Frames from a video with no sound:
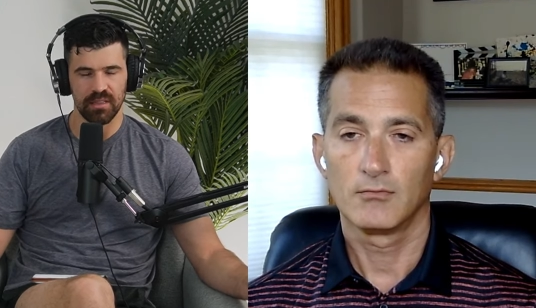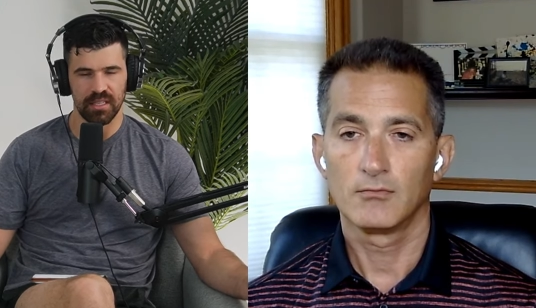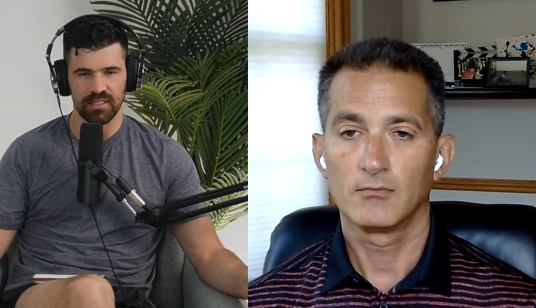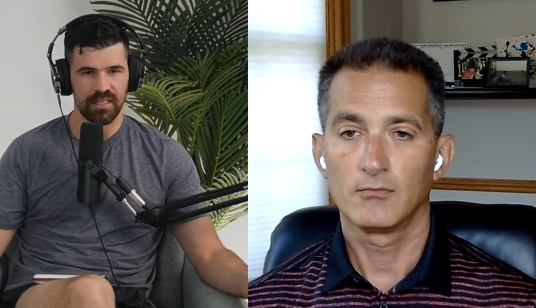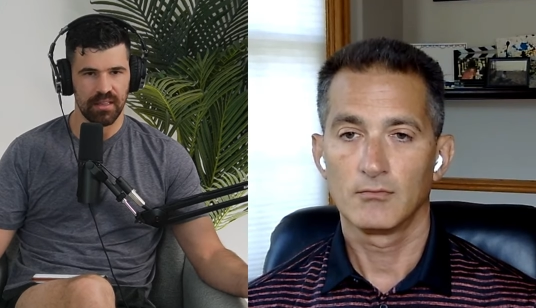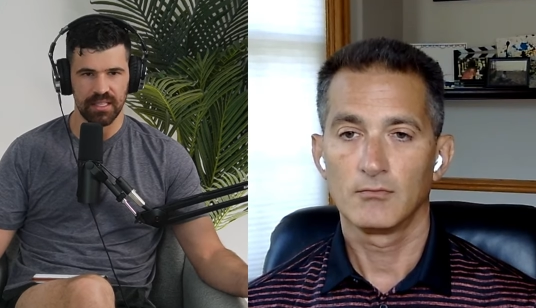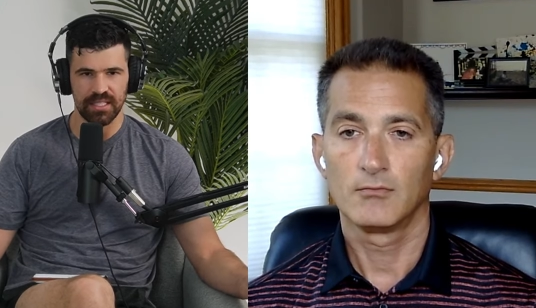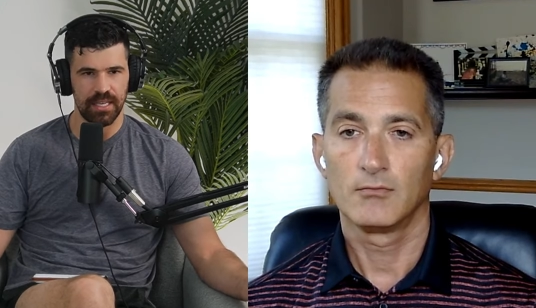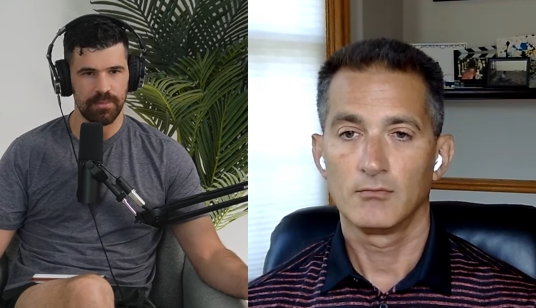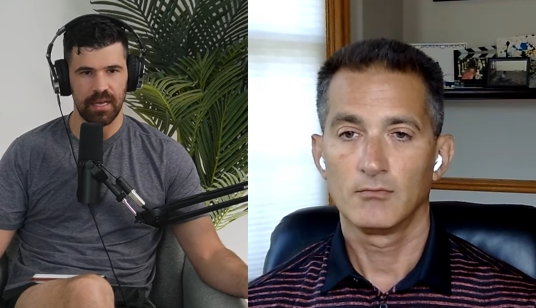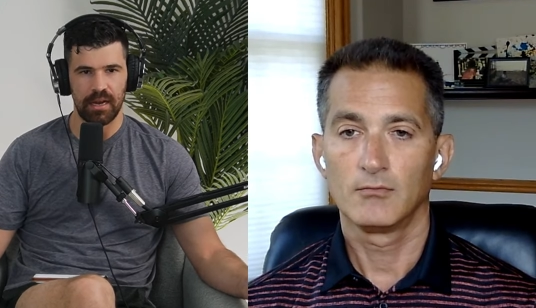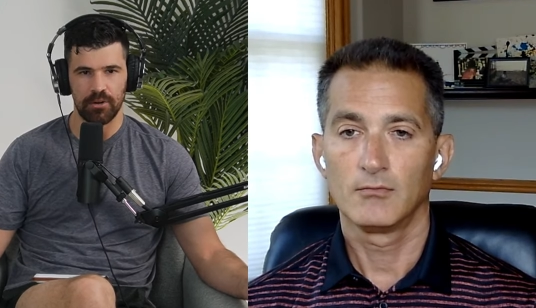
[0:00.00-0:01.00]
Speaker 1: let's
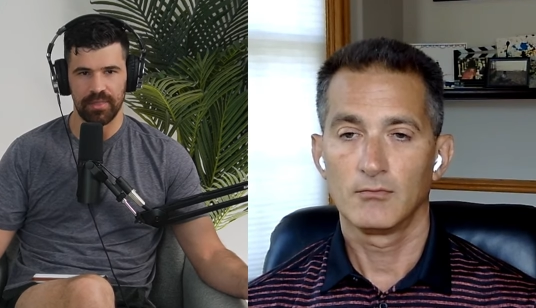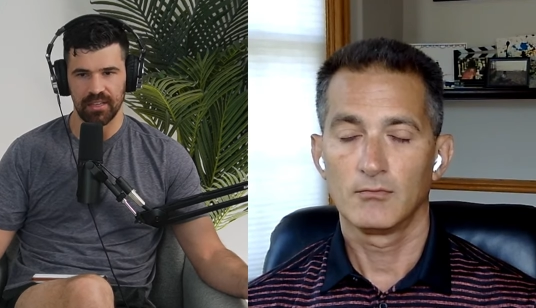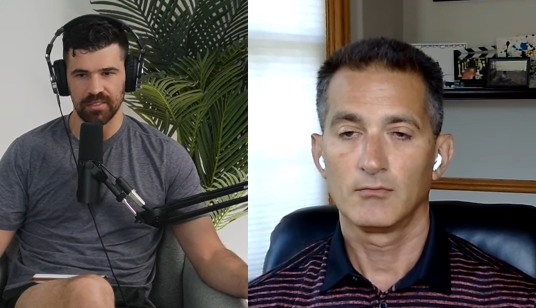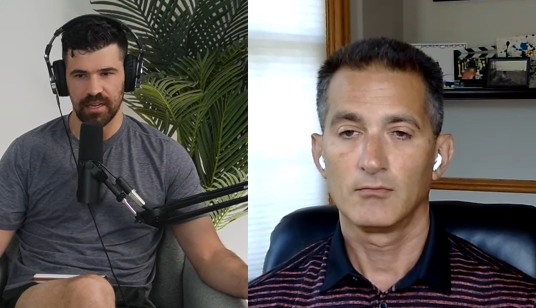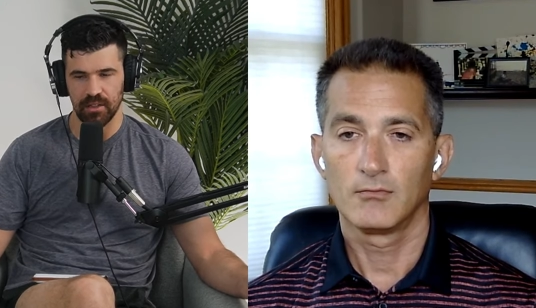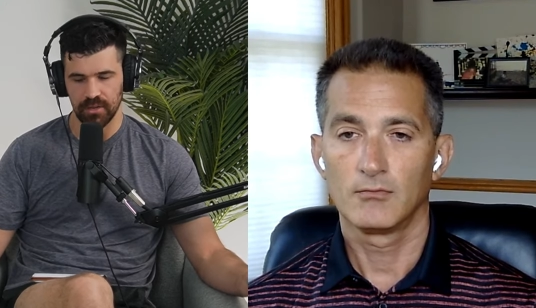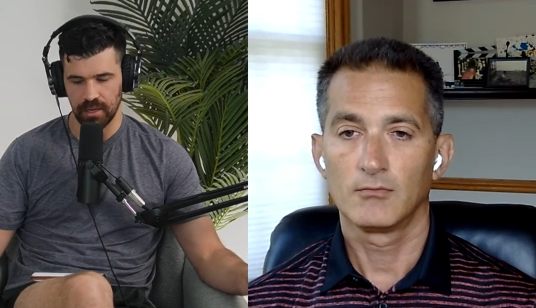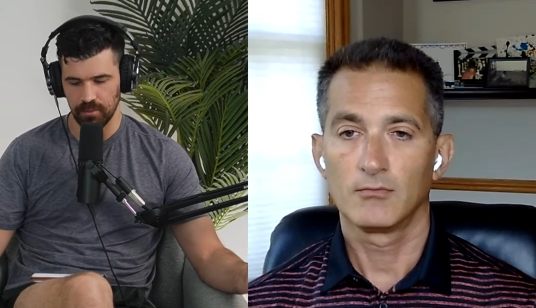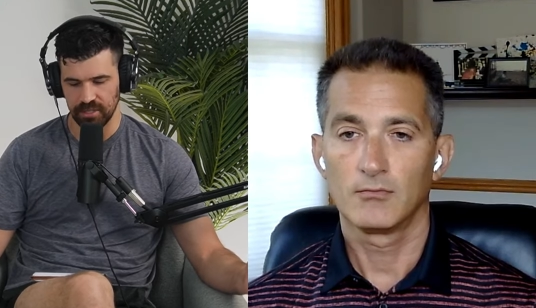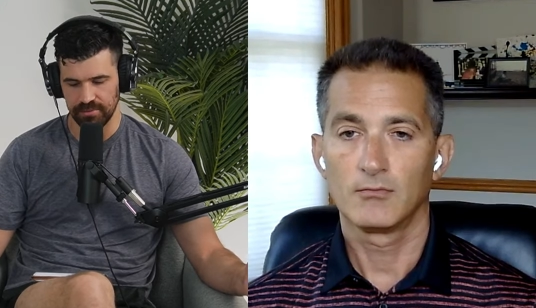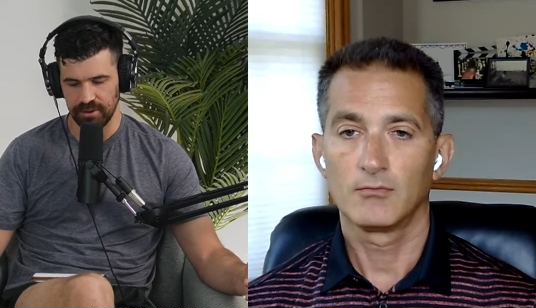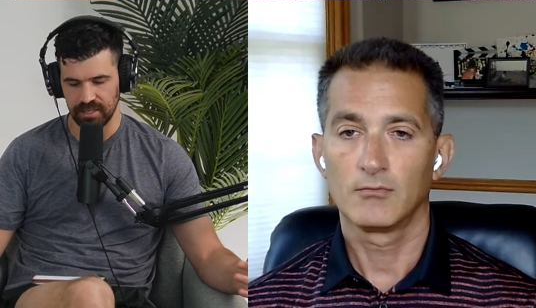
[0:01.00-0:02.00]
keep that $100,000
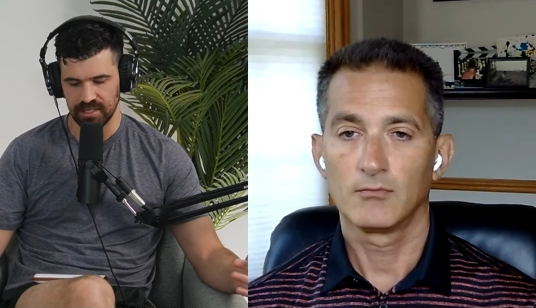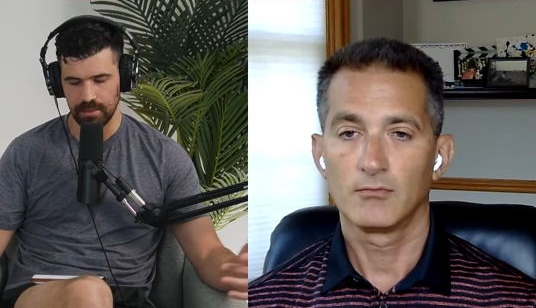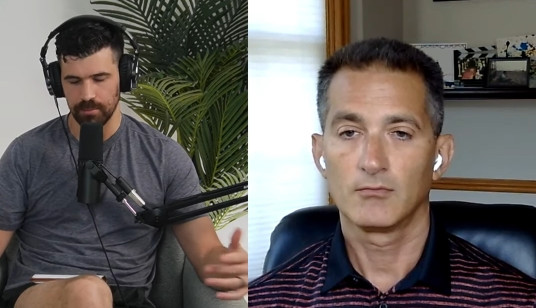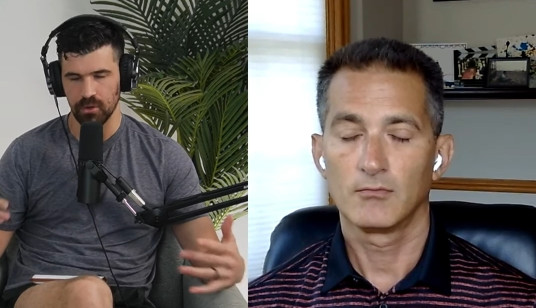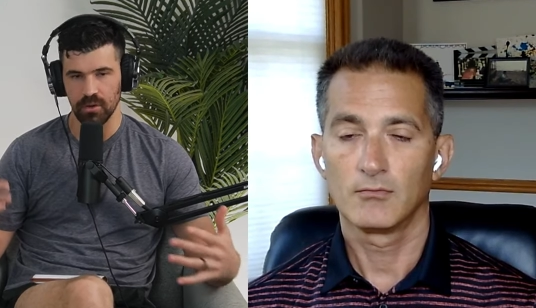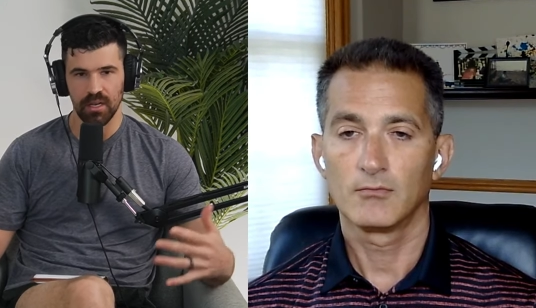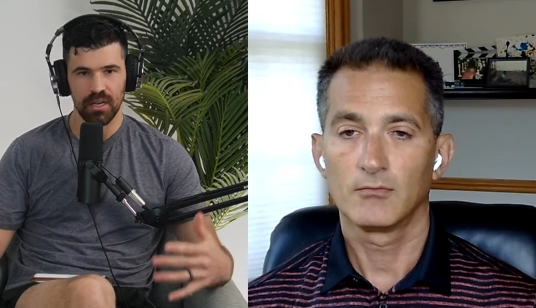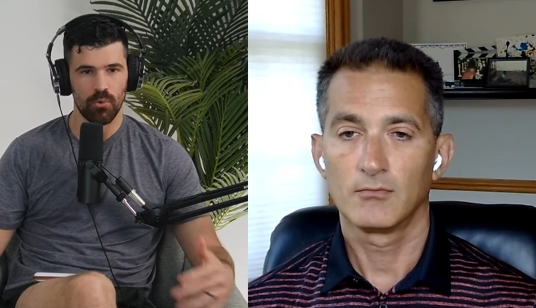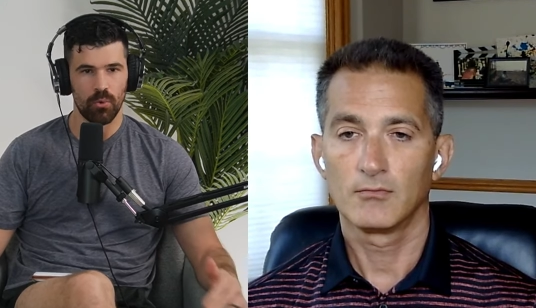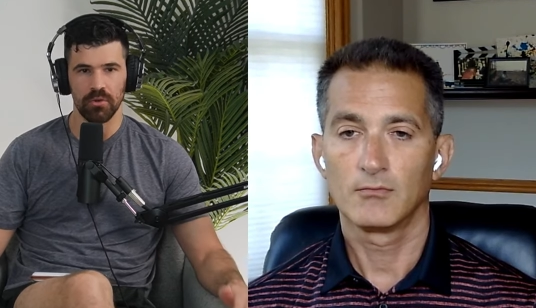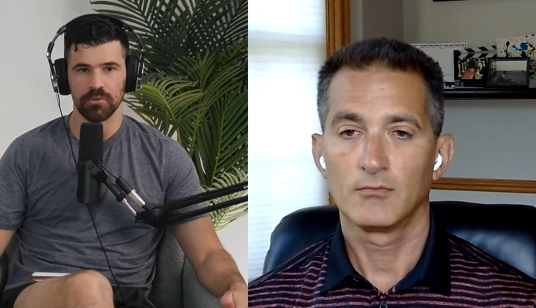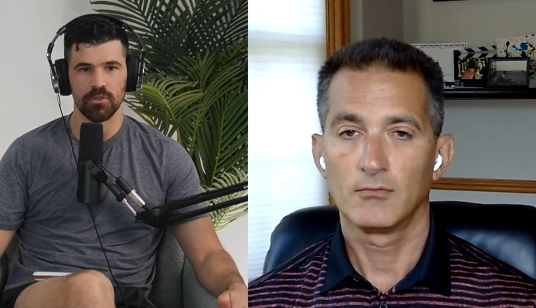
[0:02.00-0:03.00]
number. It's very simple. A
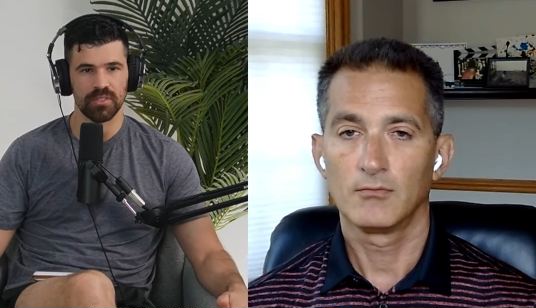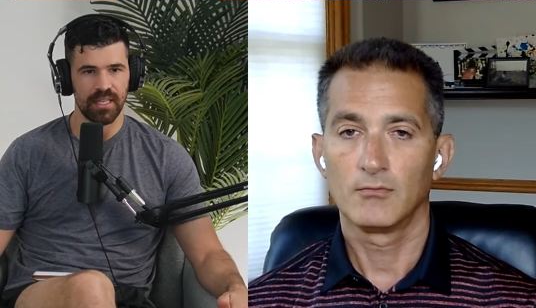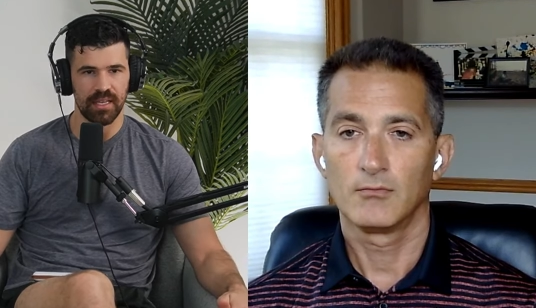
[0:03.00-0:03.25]
realtor is